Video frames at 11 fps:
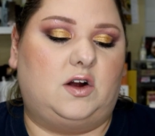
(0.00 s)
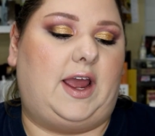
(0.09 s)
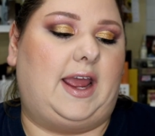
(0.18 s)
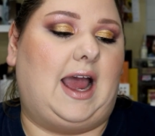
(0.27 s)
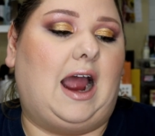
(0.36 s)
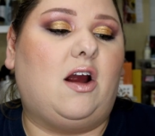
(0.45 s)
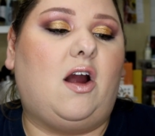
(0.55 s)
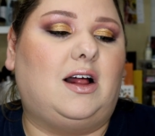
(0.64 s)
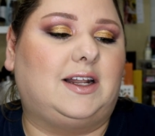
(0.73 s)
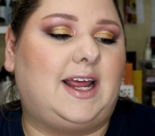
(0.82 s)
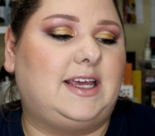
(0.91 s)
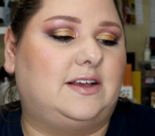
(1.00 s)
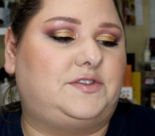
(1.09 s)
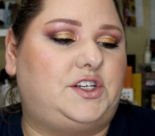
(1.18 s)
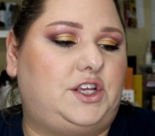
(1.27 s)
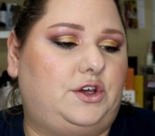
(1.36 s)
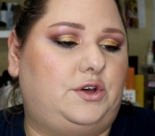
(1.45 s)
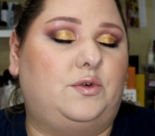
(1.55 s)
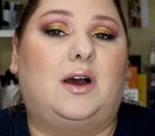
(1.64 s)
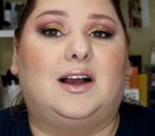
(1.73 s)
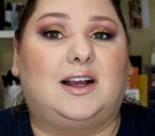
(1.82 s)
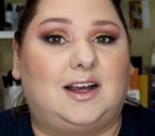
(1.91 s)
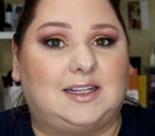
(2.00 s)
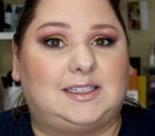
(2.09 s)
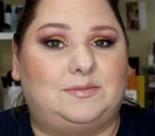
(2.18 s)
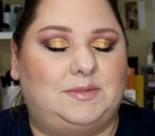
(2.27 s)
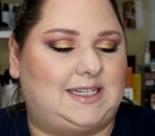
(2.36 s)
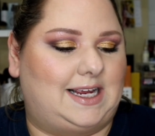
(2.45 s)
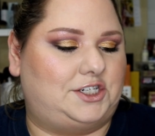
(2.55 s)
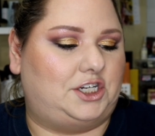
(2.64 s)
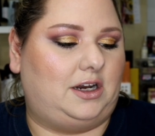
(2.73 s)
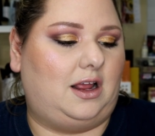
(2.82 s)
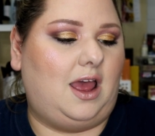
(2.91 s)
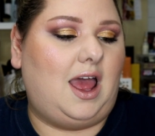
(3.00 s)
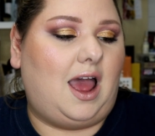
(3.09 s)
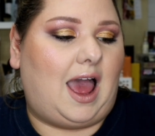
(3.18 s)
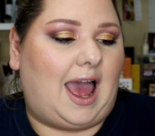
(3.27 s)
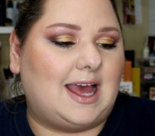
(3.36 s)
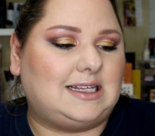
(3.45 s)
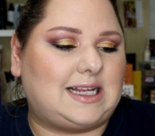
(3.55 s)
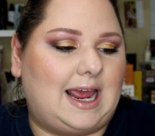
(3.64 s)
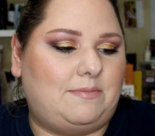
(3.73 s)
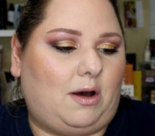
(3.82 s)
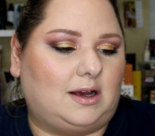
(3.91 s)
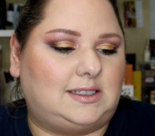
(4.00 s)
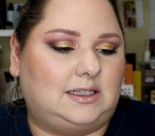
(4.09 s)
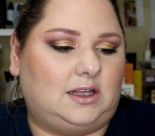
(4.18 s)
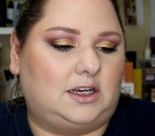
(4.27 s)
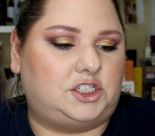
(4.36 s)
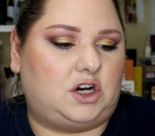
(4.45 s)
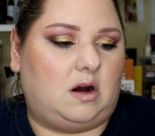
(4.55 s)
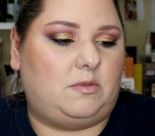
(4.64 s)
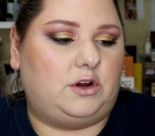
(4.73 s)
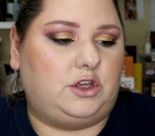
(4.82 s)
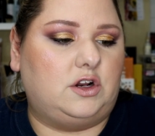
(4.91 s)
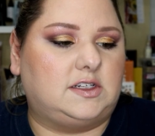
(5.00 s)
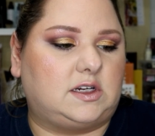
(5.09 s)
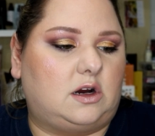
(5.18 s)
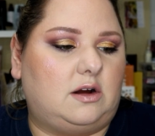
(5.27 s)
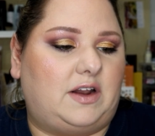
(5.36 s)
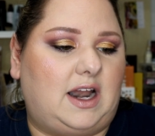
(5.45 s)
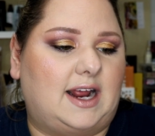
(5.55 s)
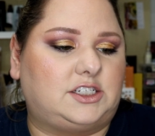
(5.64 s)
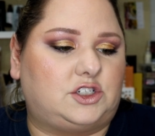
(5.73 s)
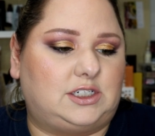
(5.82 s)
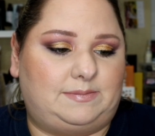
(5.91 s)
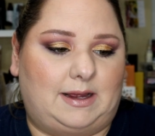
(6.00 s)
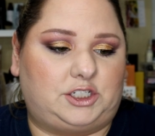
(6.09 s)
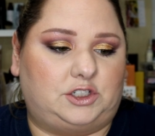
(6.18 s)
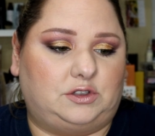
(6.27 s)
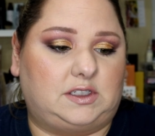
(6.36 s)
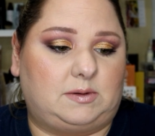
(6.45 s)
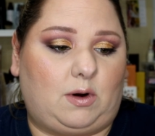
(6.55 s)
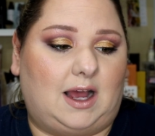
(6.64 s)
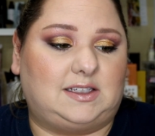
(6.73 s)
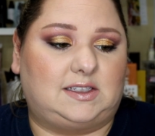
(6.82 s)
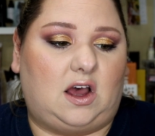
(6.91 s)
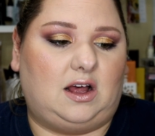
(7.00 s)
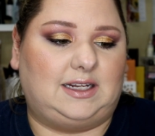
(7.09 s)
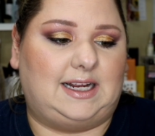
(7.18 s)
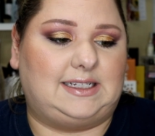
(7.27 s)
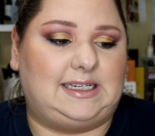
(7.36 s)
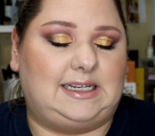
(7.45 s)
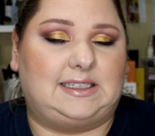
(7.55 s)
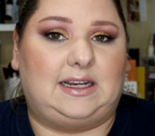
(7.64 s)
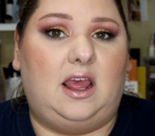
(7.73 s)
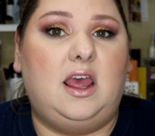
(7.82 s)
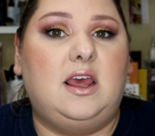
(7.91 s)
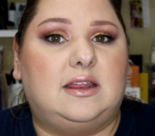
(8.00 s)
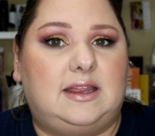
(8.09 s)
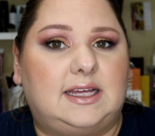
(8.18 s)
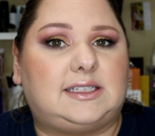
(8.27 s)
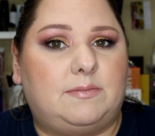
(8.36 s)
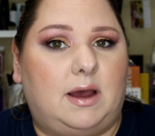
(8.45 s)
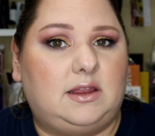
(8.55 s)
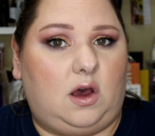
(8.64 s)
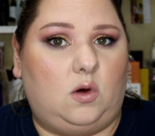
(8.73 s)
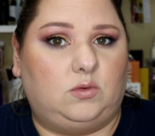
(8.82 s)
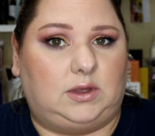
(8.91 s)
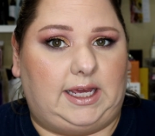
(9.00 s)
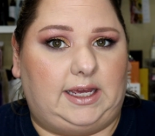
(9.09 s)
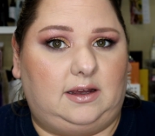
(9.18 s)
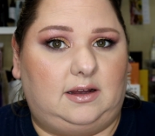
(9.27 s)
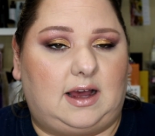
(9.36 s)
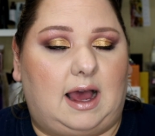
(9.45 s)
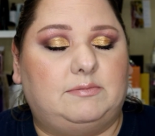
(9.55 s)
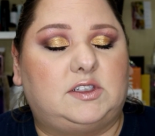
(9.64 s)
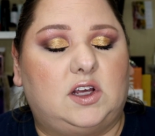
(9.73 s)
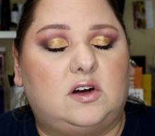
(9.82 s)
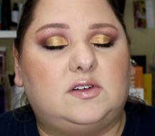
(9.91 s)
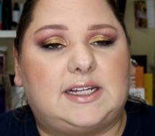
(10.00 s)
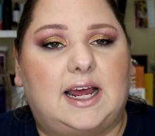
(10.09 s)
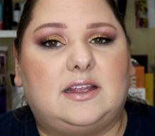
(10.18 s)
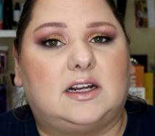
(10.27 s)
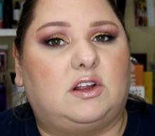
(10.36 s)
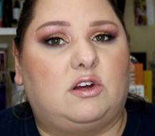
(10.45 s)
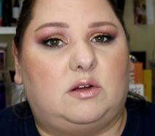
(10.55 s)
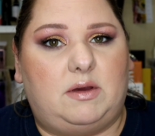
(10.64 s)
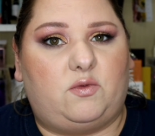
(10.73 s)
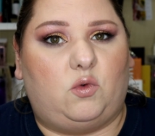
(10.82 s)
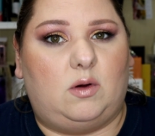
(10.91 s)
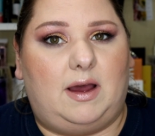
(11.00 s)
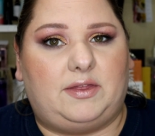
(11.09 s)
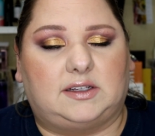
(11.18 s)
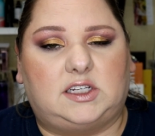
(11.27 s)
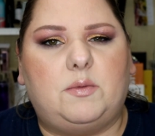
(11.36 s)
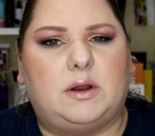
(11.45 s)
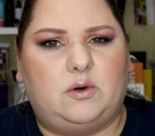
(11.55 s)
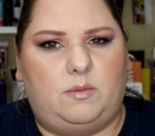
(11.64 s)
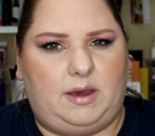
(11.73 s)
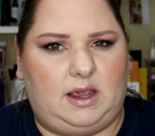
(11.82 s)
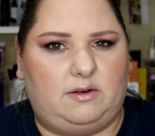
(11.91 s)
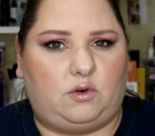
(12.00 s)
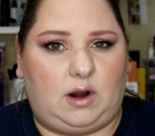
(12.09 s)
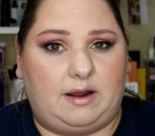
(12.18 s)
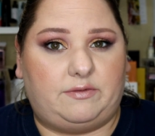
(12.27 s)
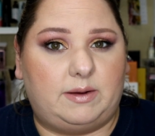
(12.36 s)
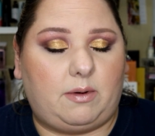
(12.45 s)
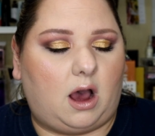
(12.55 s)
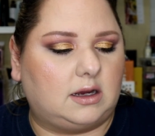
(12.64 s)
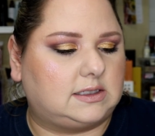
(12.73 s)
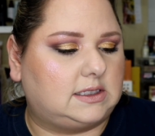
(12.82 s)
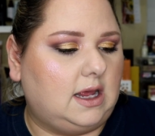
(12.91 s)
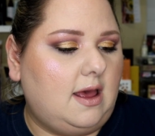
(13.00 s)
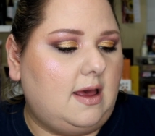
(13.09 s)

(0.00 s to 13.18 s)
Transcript: Okay, our holiday gift to you, customization. As a BoxyLuxe charmer, you deserve an extra special surprise this holiday season. This month only. I'm so sad that it's only going to be for 1 month. I was hoping it would be for every box,